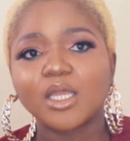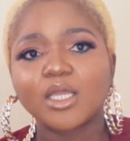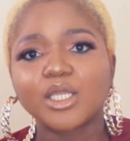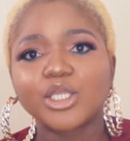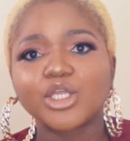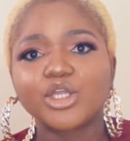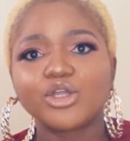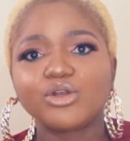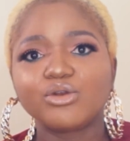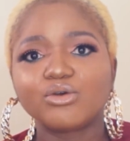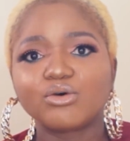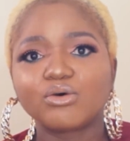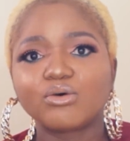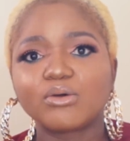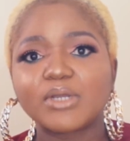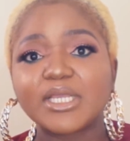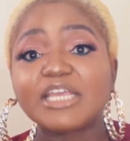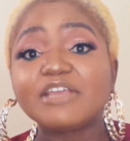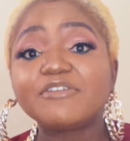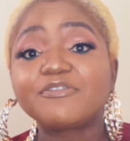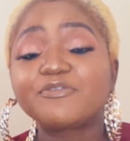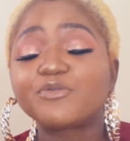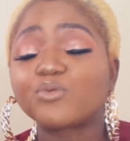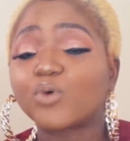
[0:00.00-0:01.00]
You know,
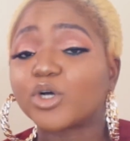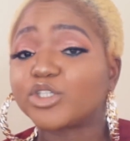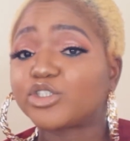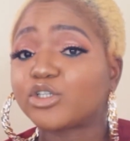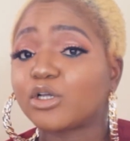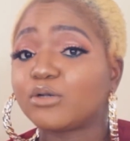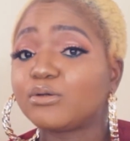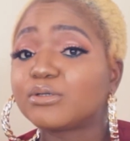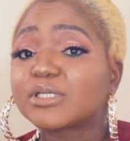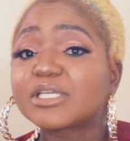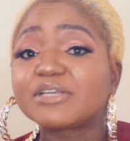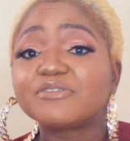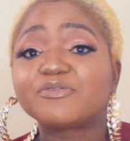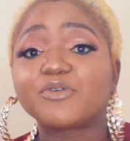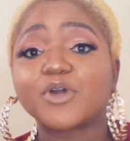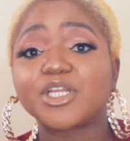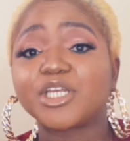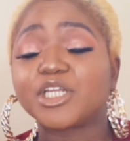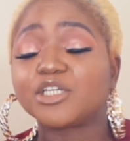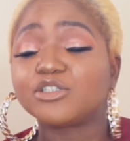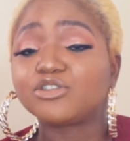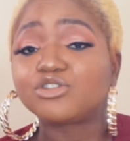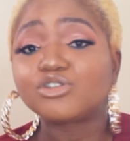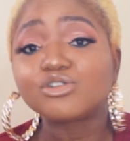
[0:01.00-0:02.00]
if what you're looking for
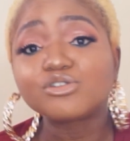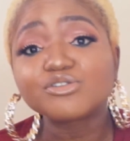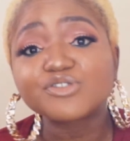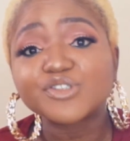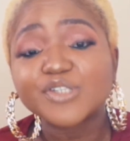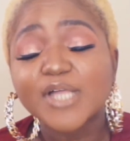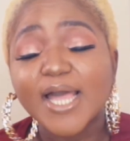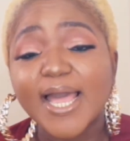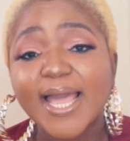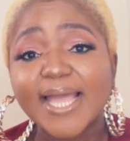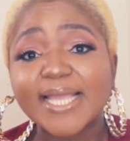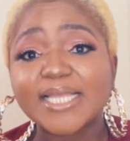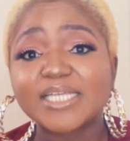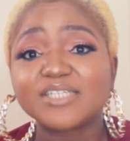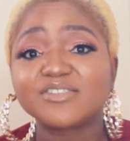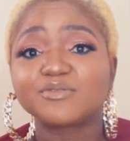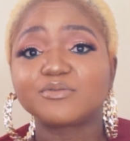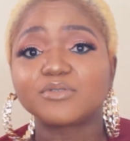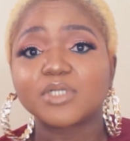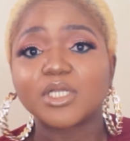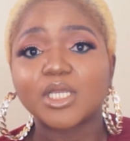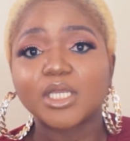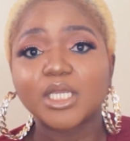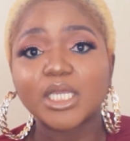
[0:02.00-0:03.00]
in a juicer
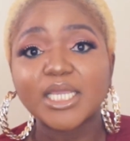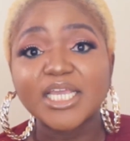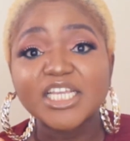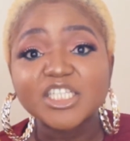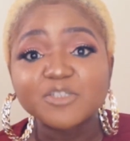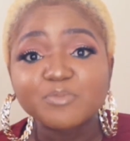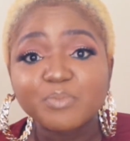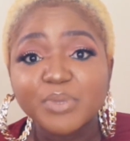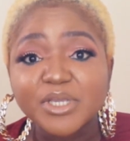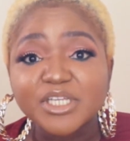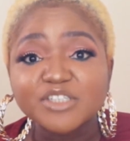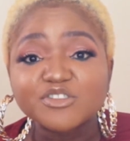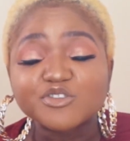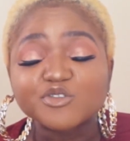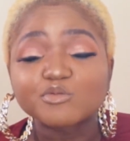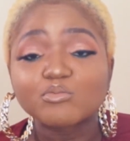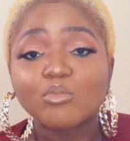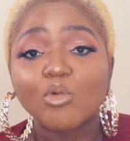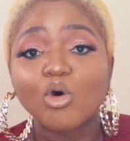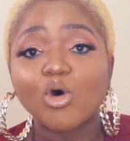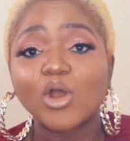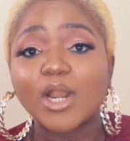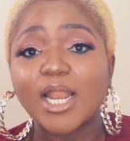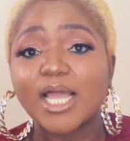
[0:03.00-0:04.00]
is it being
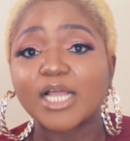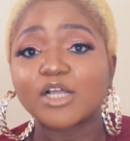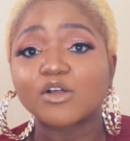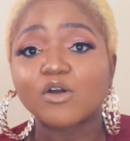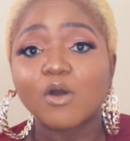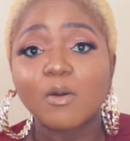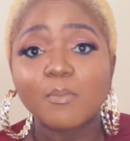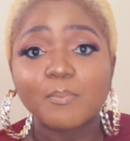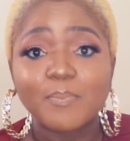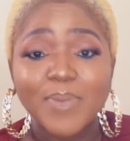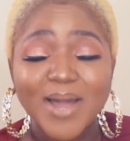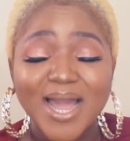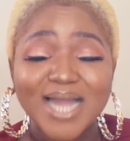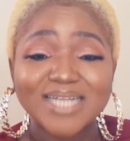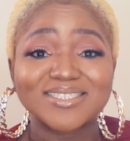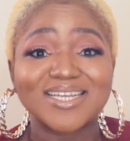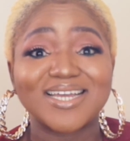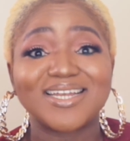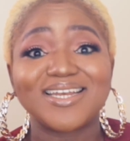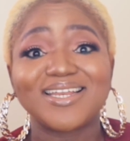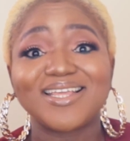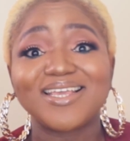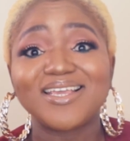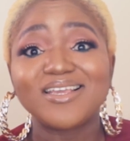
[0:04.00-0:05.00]
small and compact
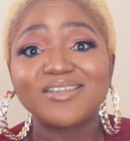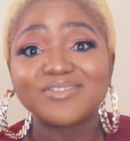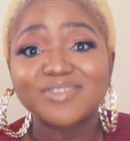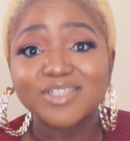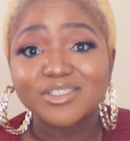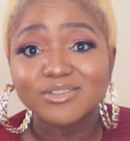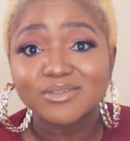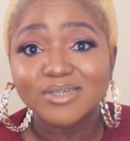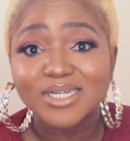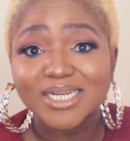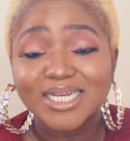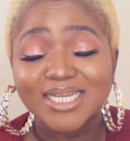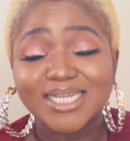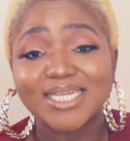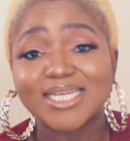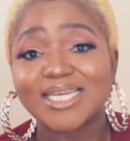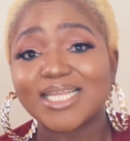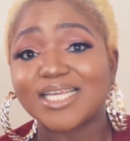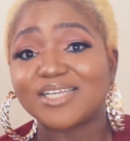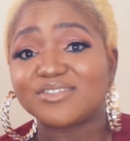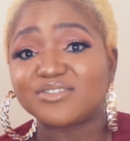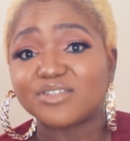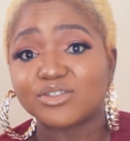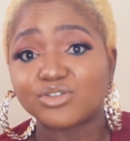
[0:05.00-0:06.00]
and easy to clean,
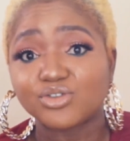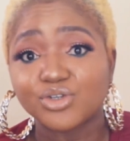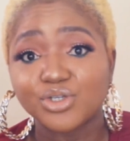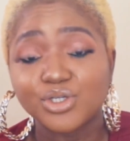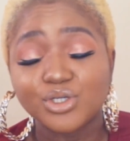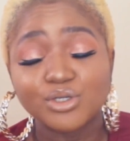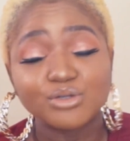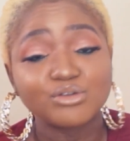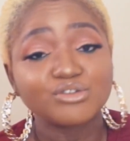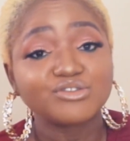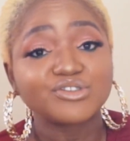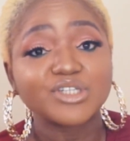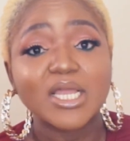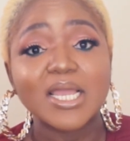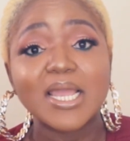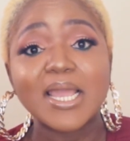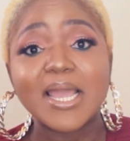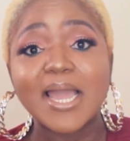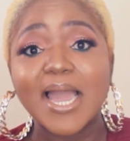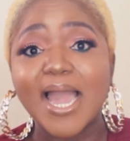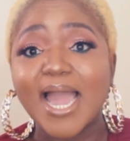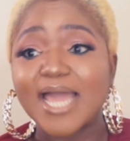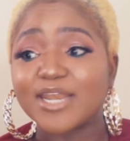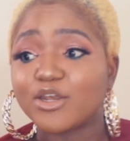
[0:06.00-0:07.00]
easy to use,
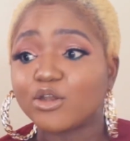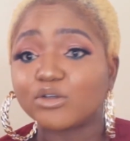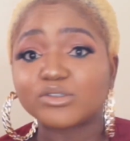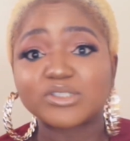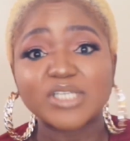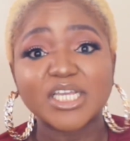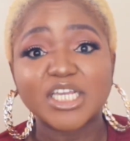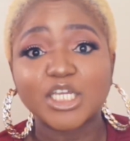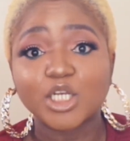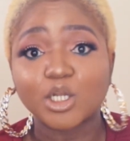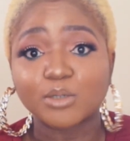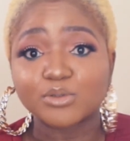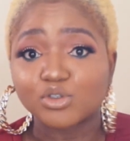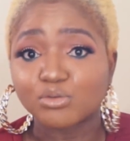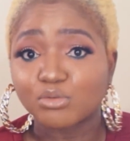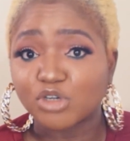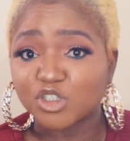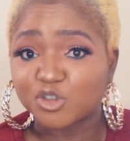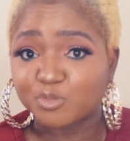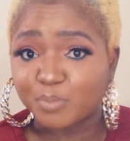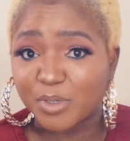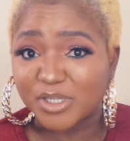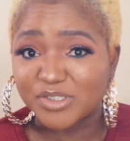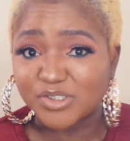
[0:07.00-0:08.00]
and not taking up too
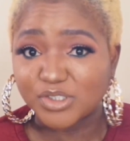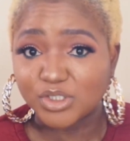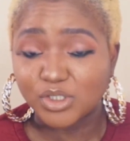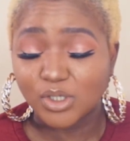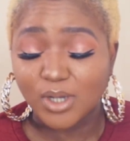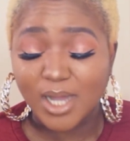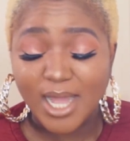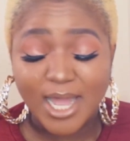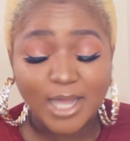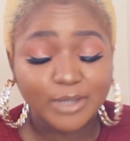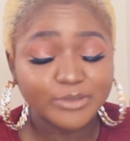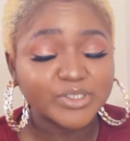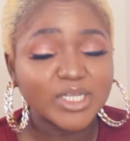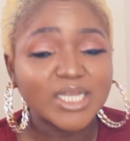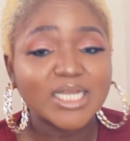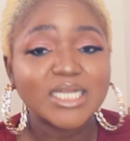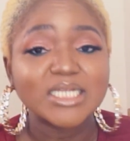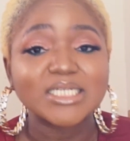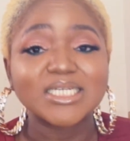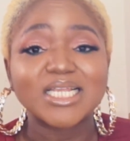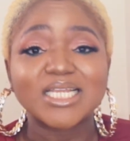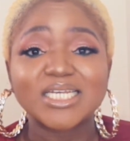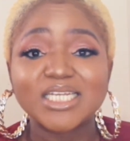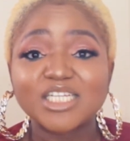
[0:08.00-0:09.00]
much space in your house,
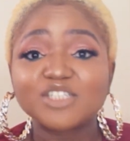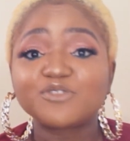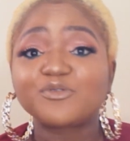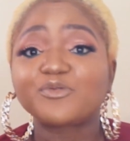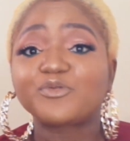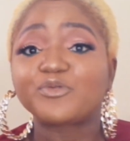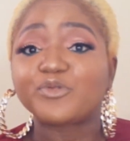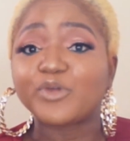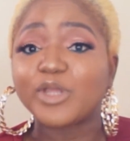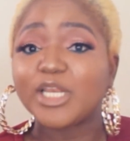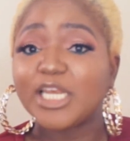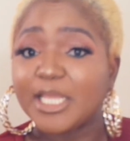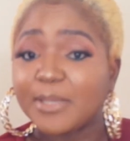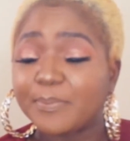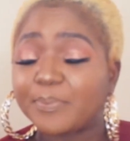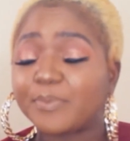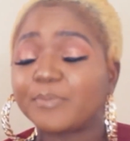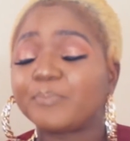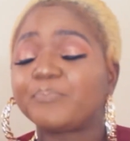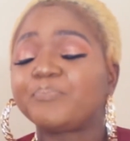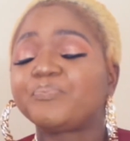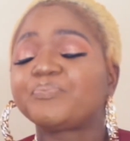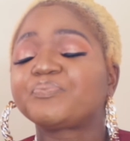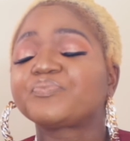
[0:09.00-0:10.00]
then this Phillip
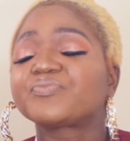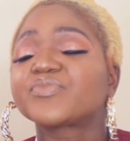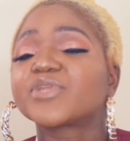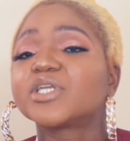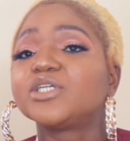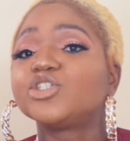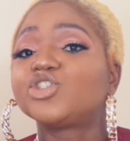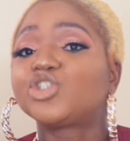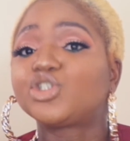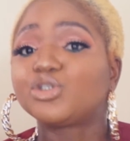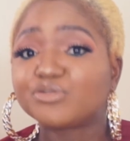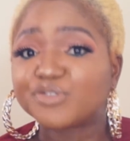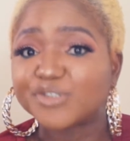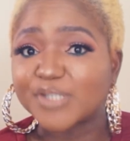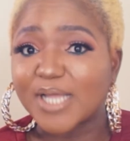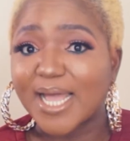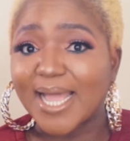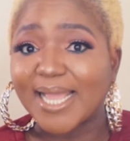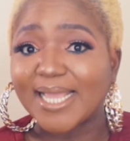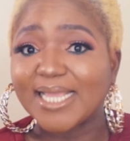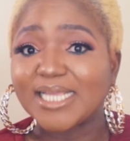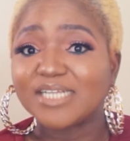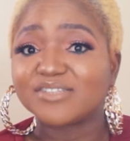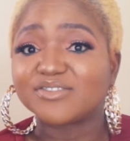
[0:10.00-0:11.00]

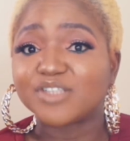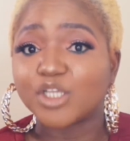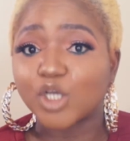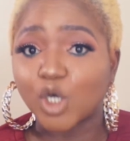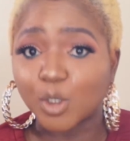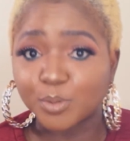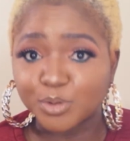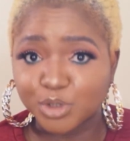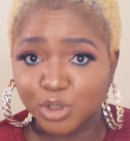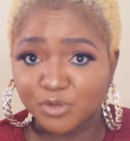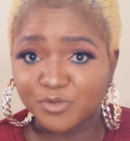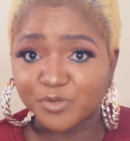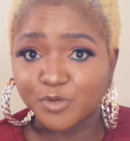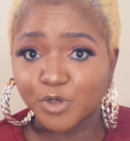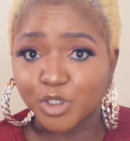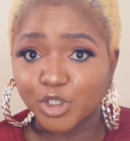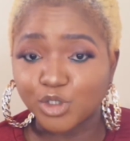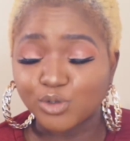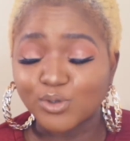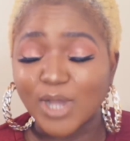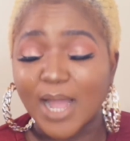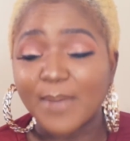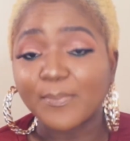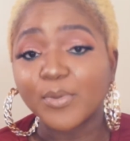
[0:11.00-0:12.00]
juicer is the option for
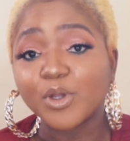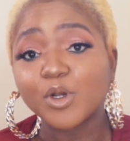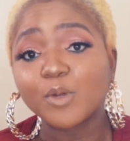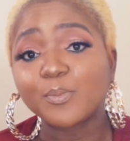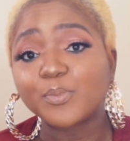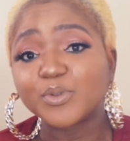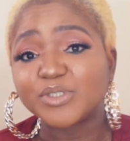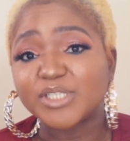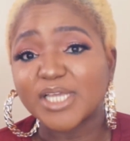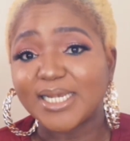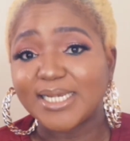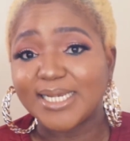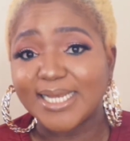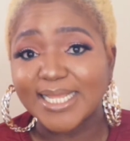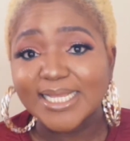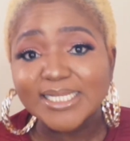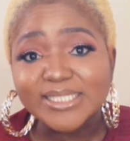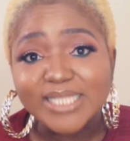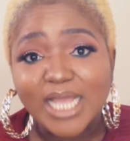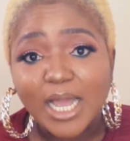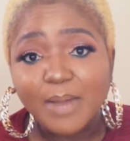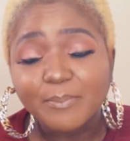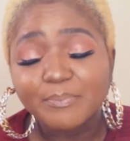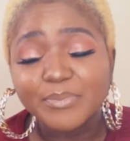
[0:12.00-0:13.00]
you. I'm going to put a
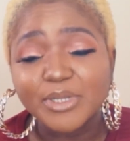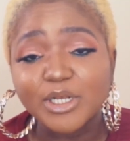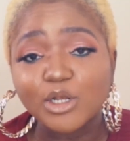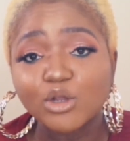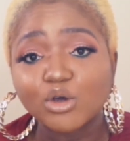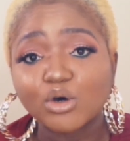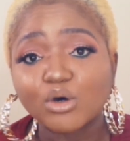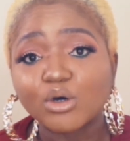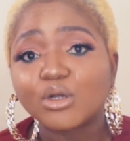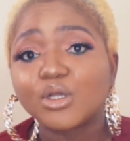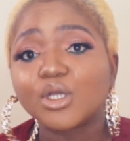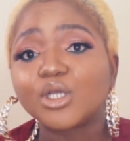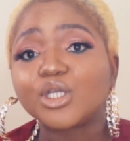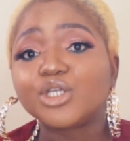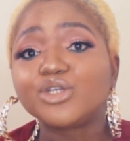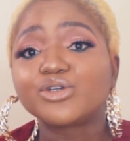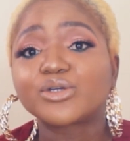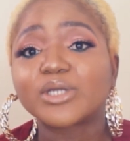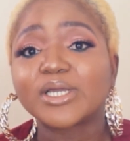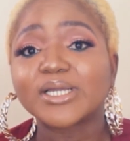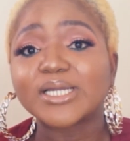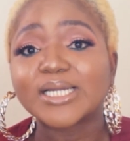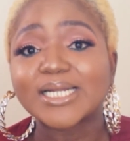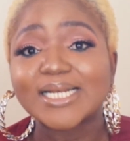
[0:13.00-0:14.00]
link down below. You
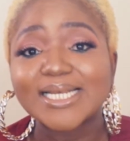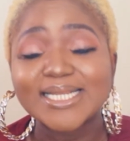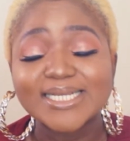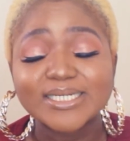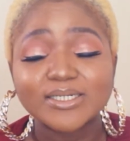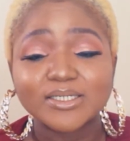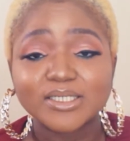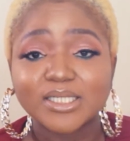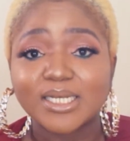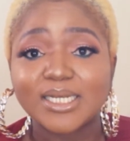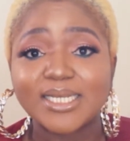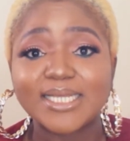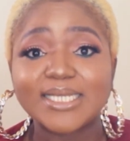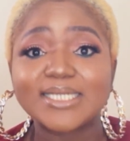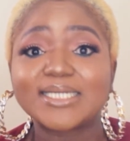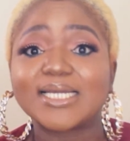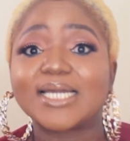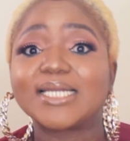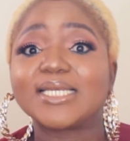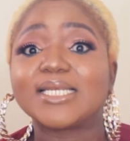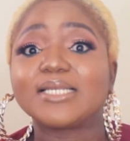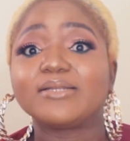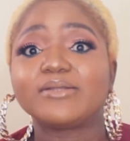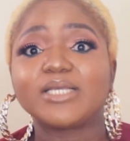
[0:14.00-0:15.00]
can click on the link and